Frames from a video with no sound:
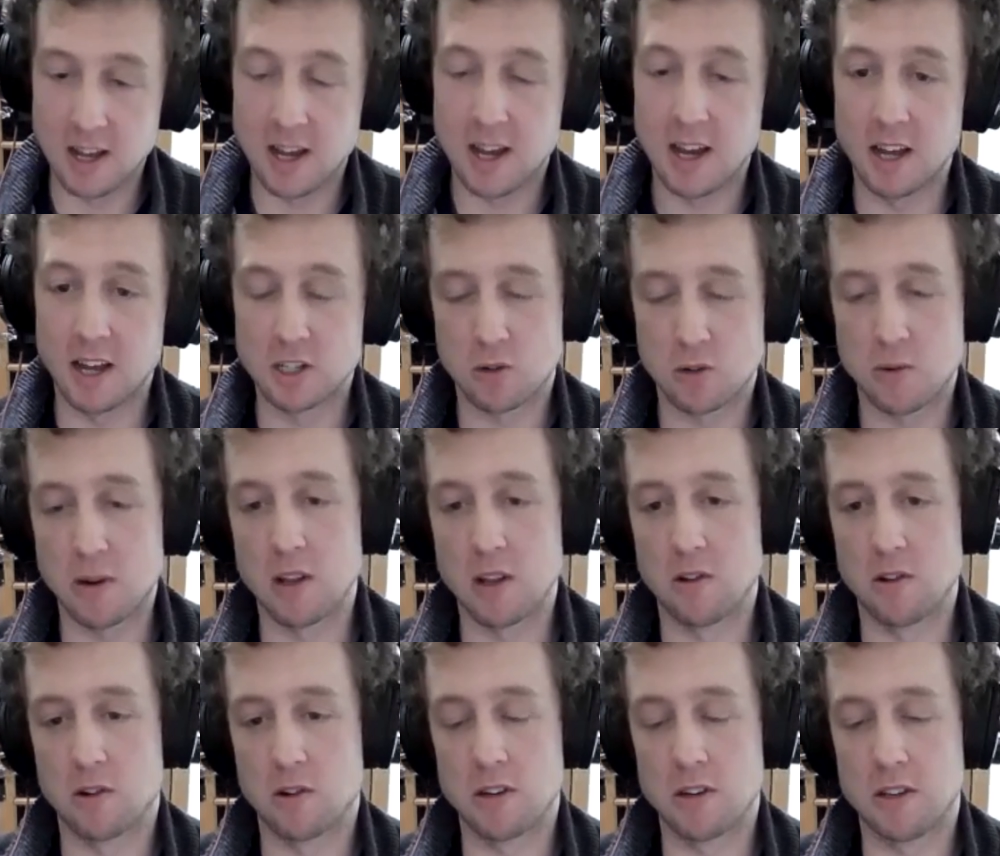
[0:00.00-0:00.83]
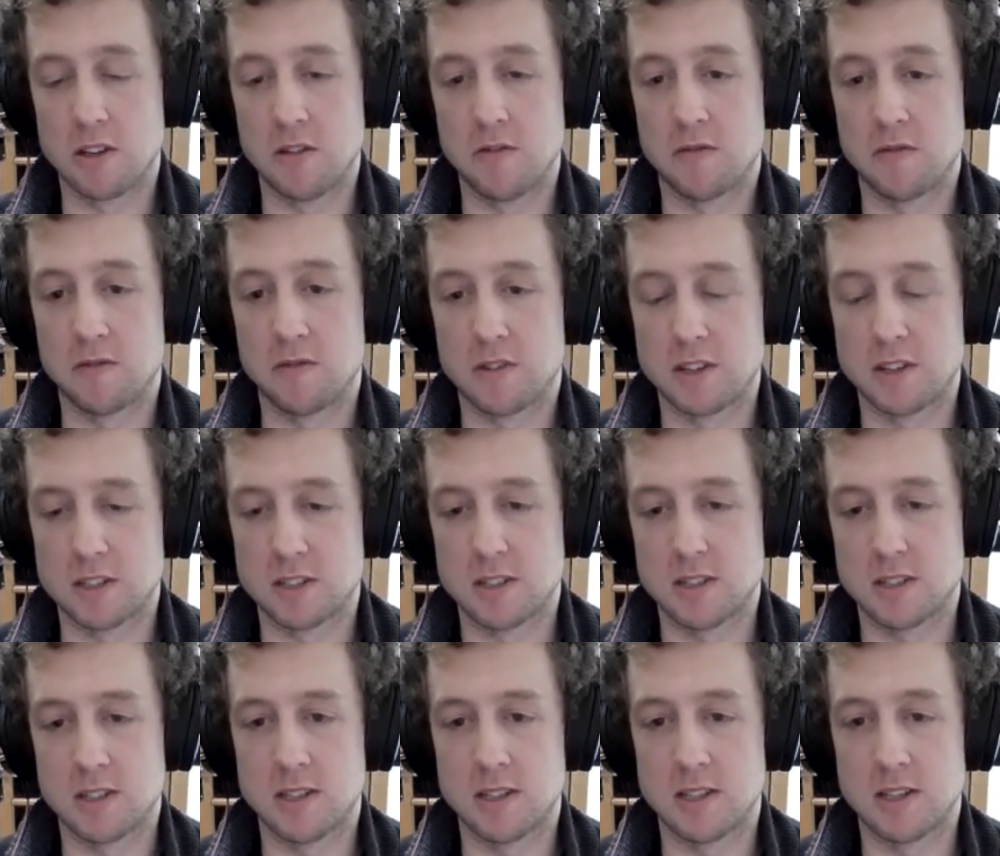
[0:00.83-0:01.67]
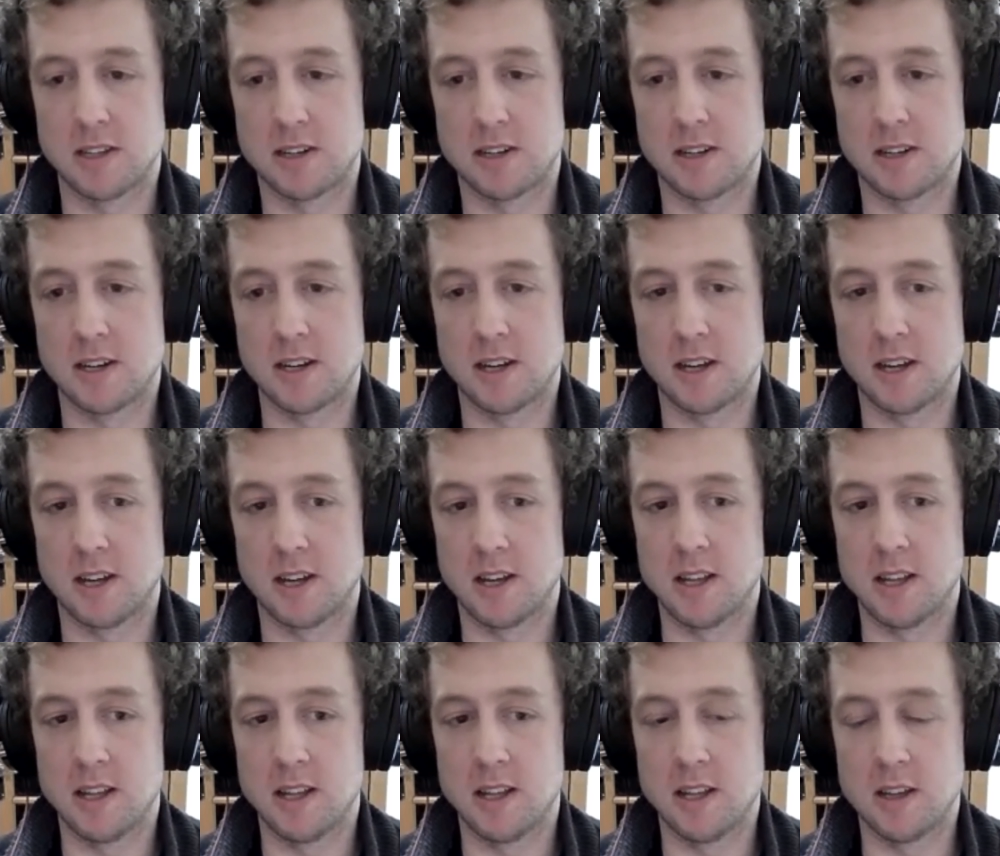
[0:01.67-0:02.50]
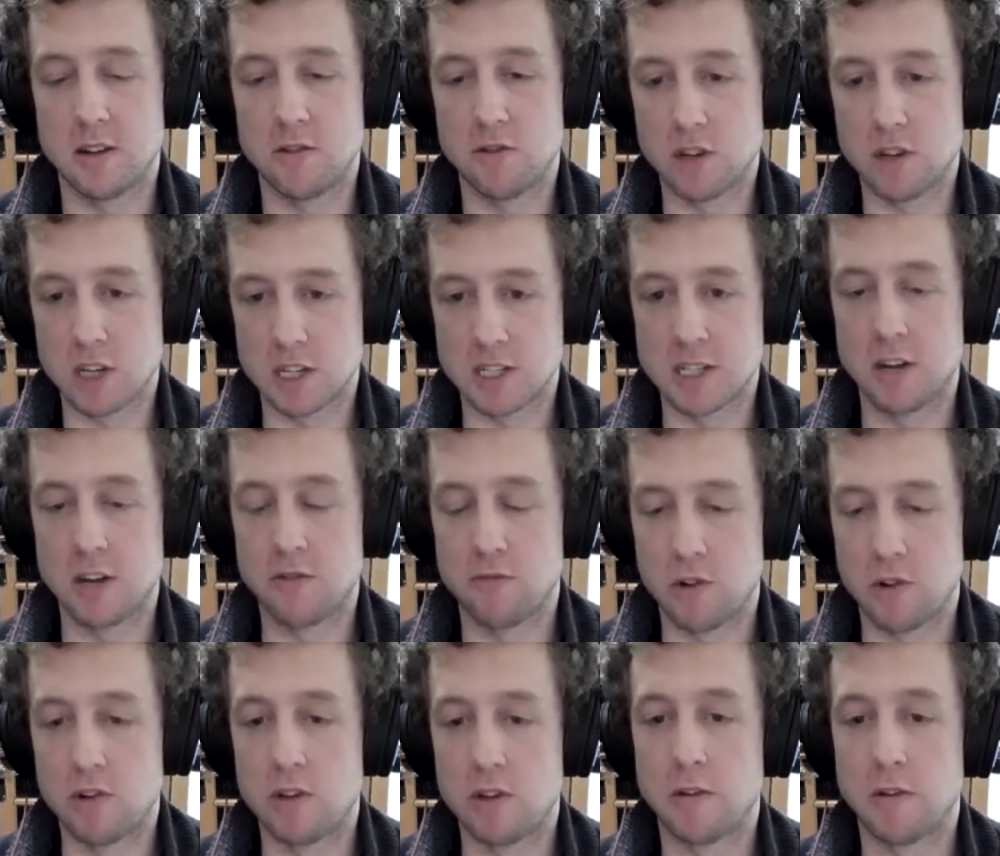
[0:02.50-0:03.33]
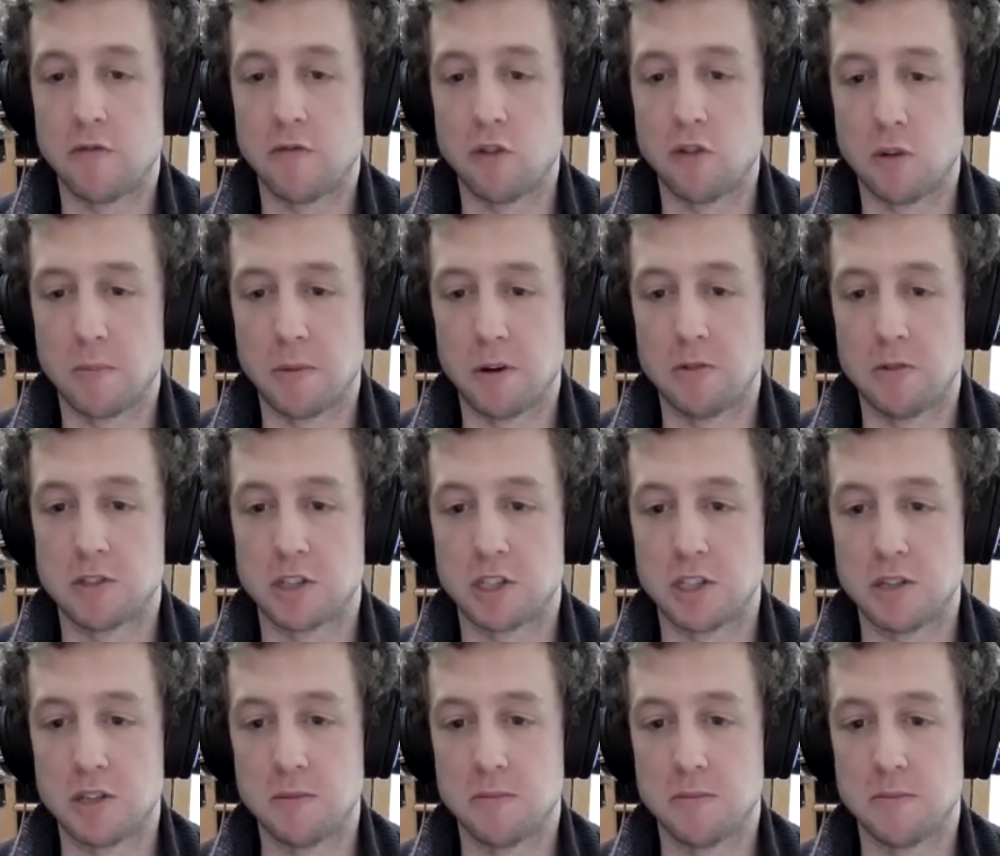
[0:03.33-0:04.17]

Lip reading: it's quite lucrative because they're you're sitting around about £4 a sheep.